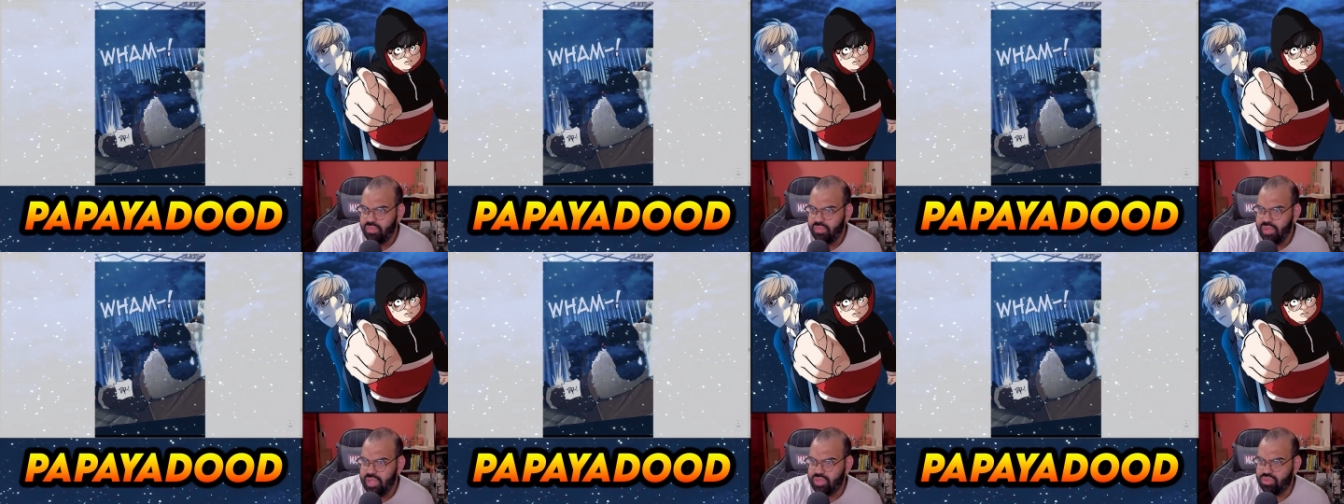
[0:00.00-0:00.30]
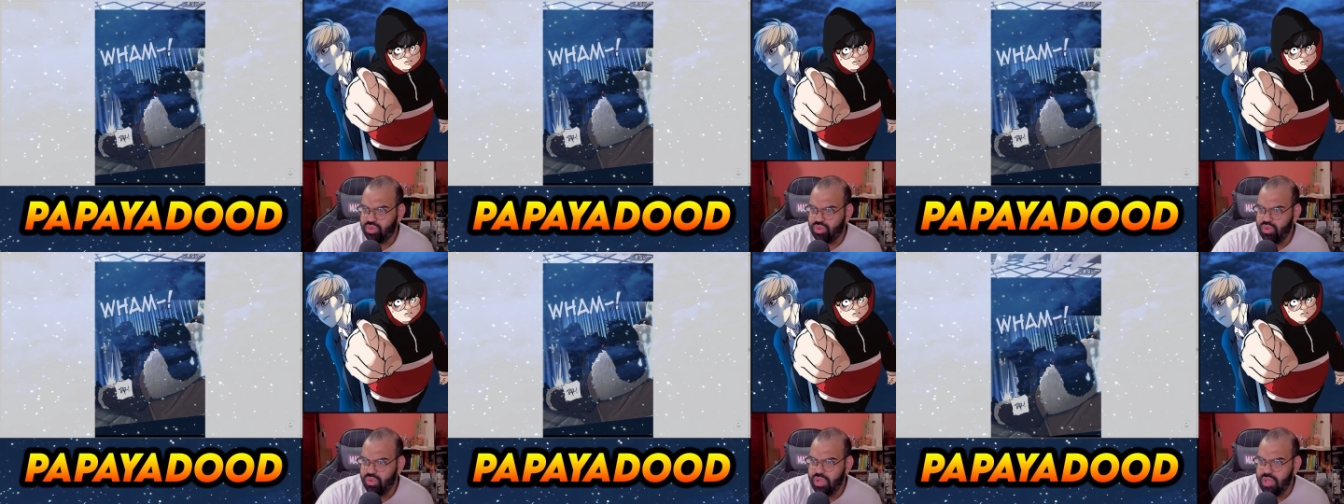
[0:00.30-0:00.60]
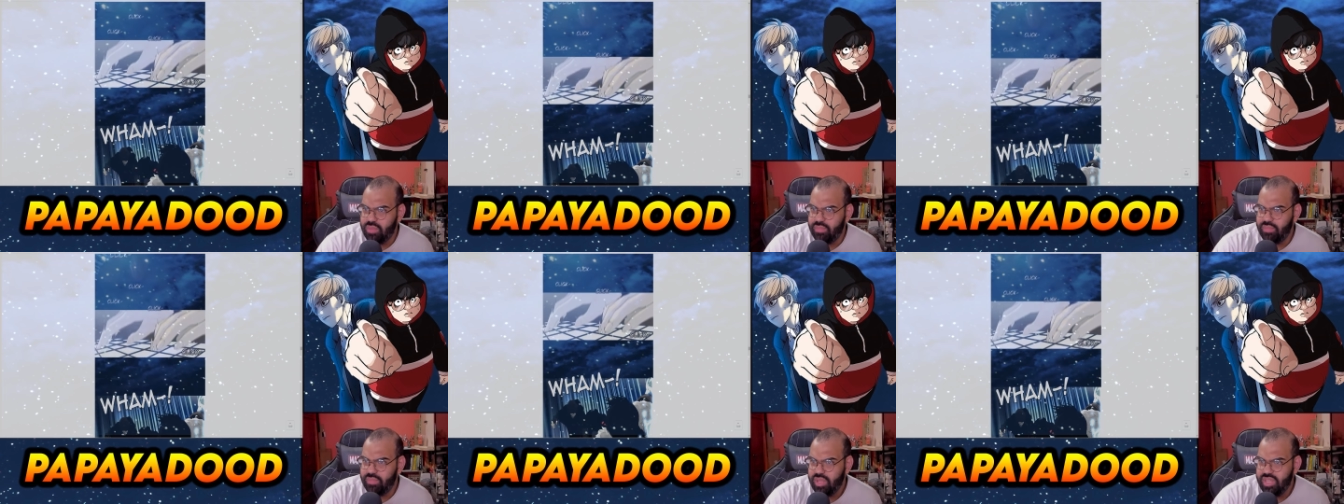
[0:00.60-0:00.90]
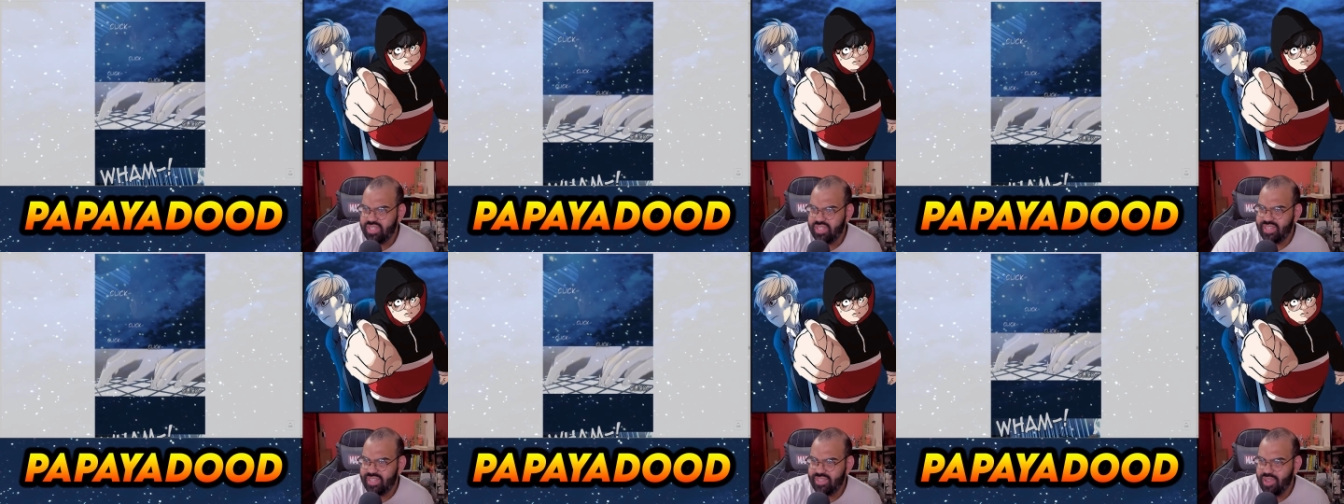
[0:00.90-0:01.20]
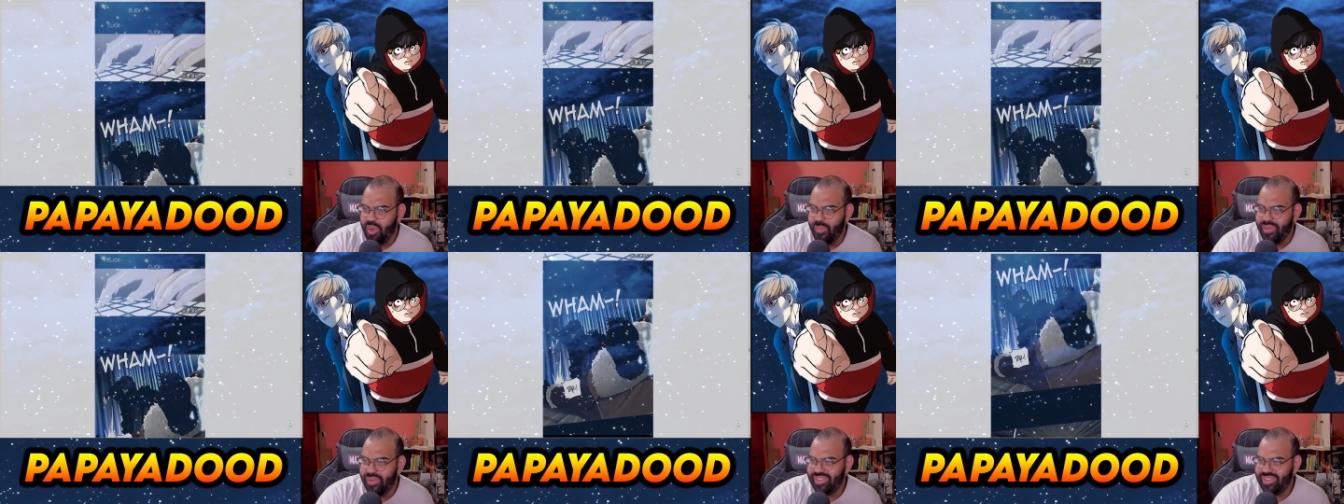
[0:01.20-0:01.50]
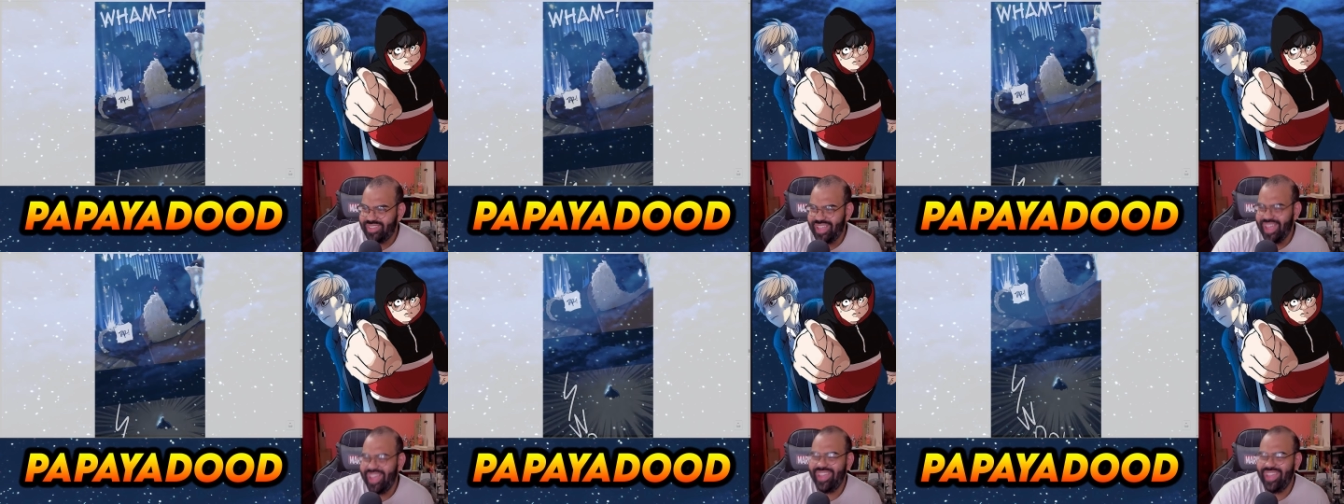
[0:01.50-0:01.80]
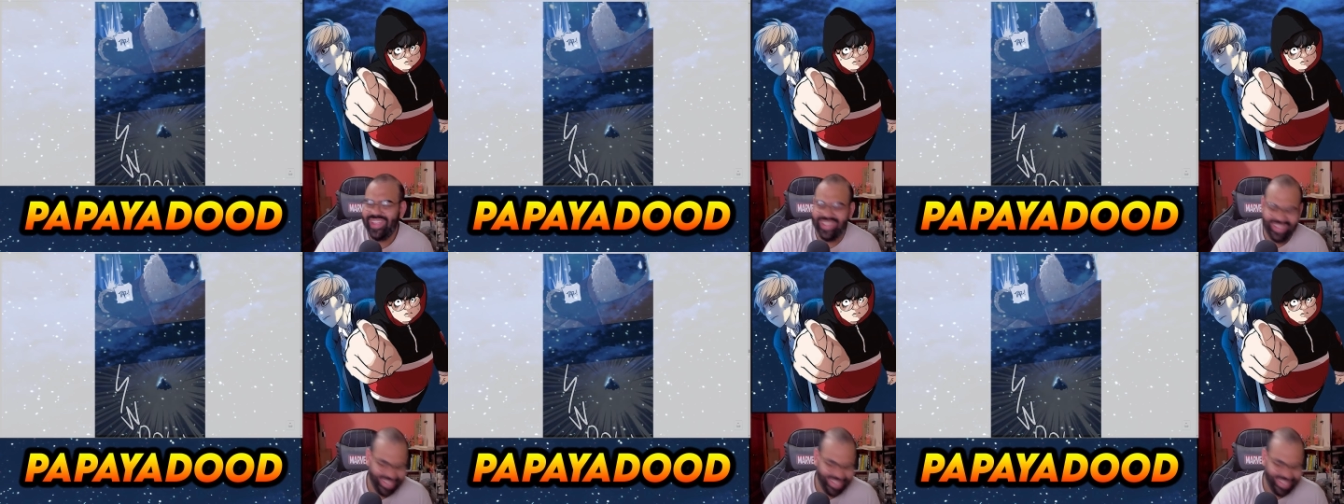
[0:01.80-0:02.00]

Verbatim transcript: He threw him. He said, yo, what a dick.